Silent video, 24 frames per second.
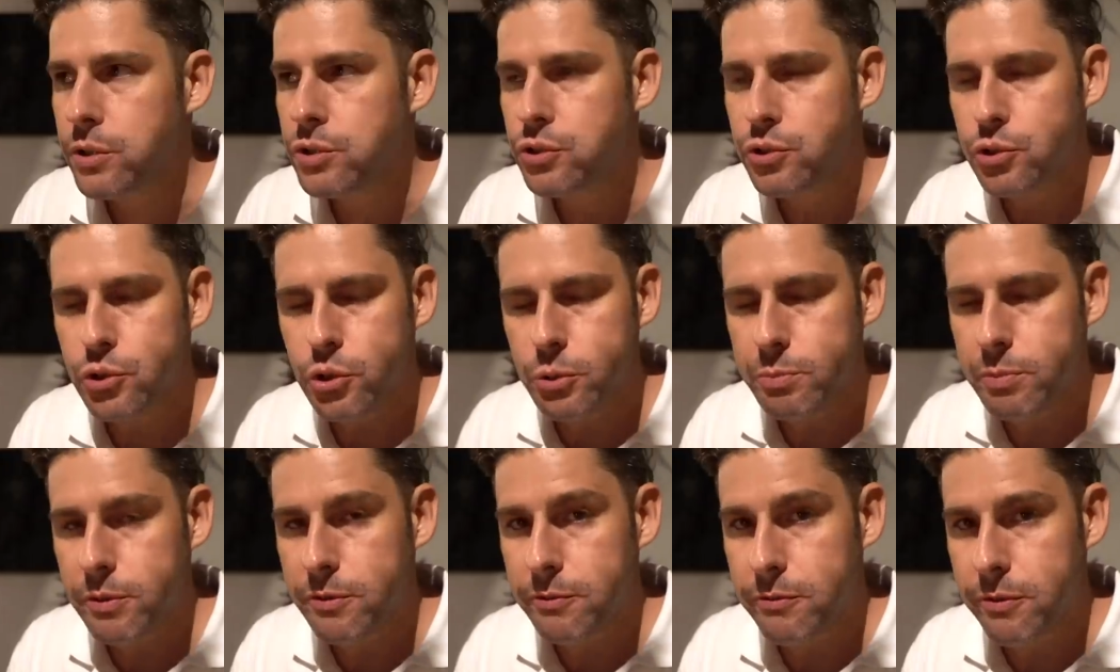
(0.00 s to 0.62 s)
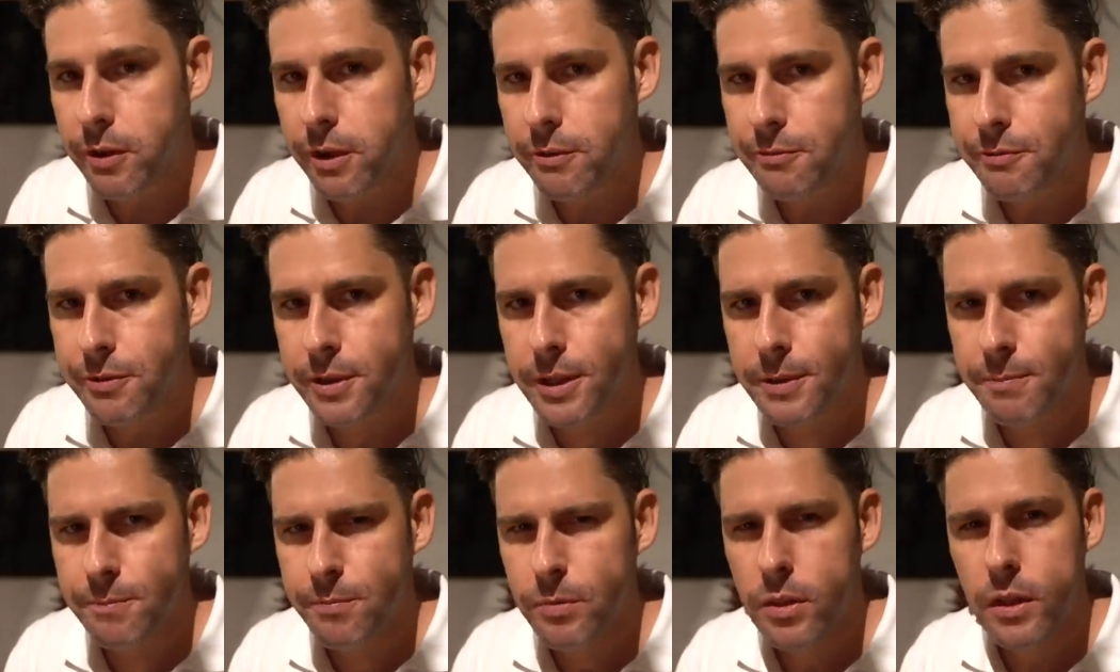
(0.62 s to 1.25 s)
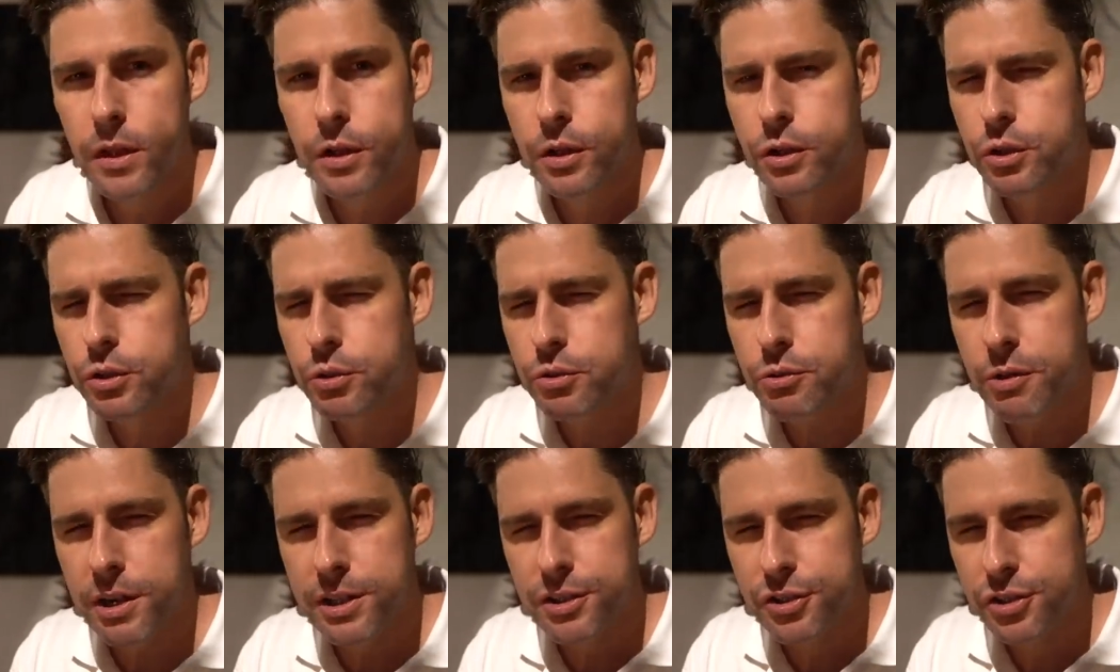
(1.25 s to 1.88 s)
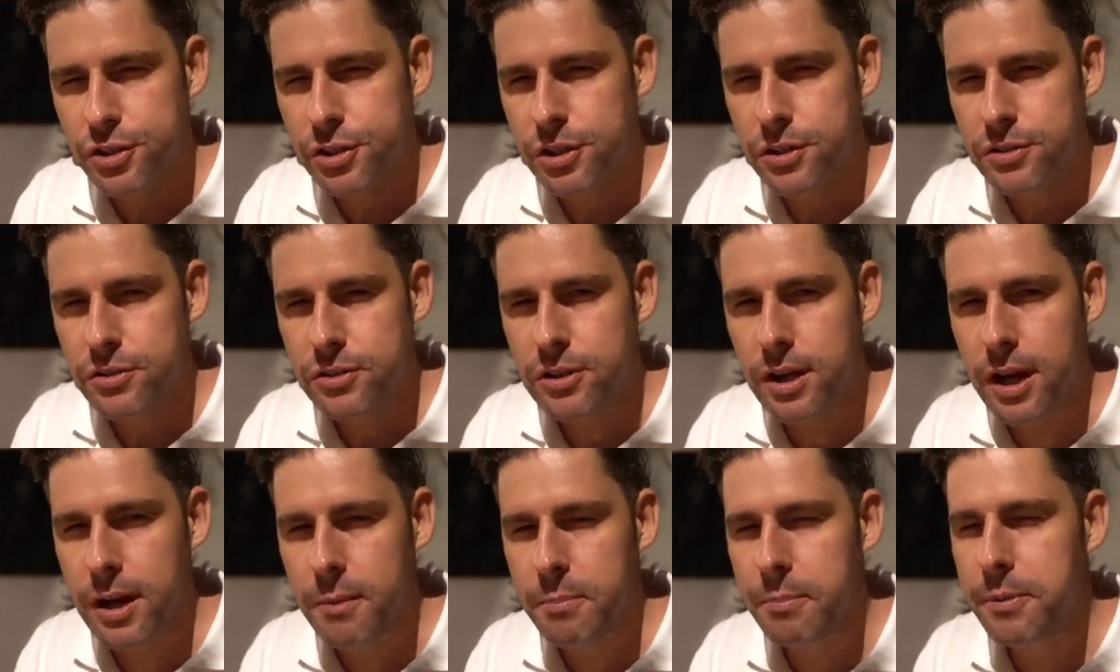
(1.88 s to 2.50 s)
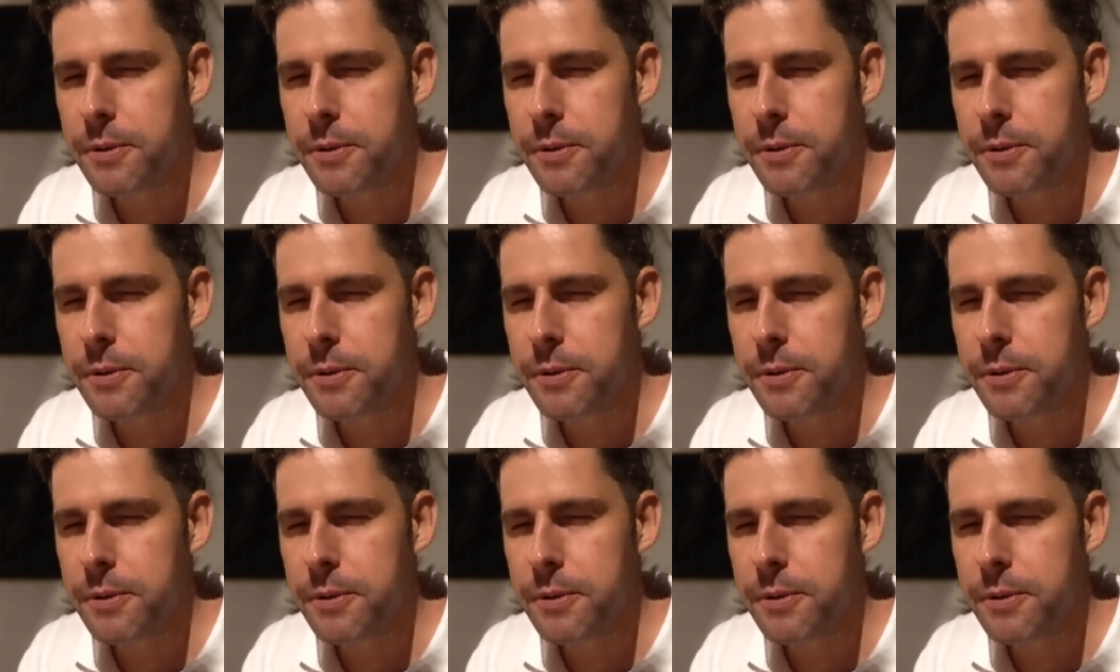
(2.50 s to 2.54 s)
super fluffy, crunchy on top.